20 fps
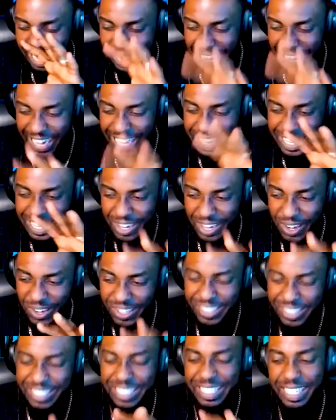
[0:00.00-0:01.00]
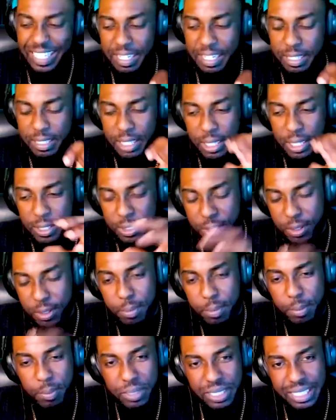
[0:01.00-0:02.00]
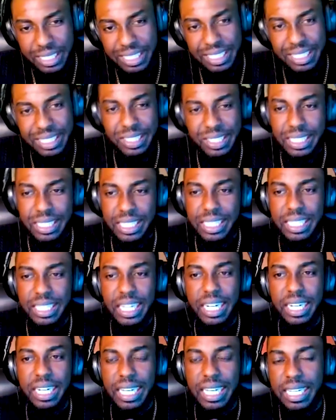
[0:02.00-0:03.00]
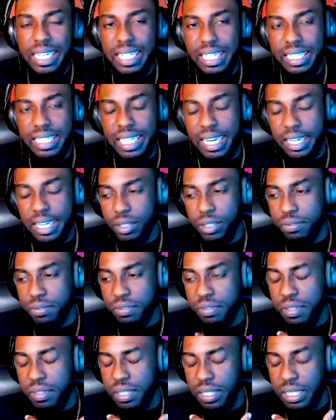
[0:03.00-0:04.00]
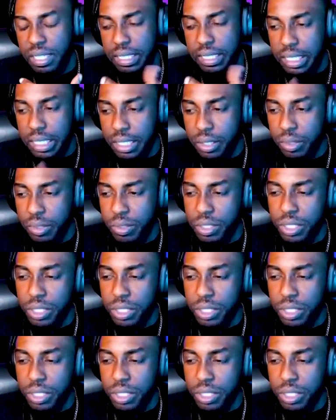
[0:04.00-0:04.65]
I understand that some people listening to this are in that kind of category.